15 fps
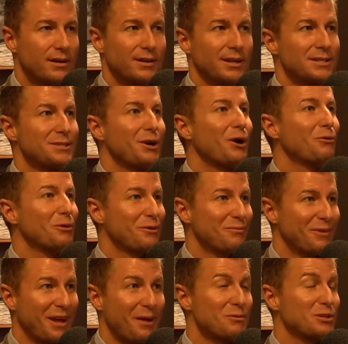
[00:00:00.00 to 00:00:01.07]
Let's start with,
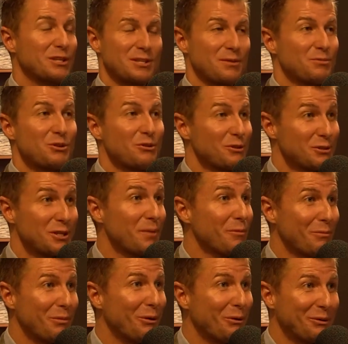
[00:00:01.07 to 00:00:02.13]
because I'm sure there's some
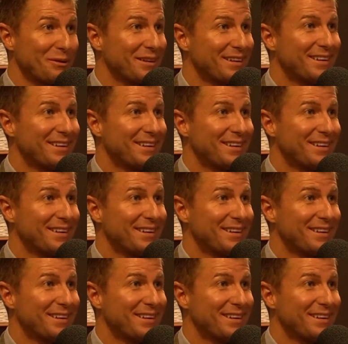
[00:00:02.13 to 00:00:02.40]
of both.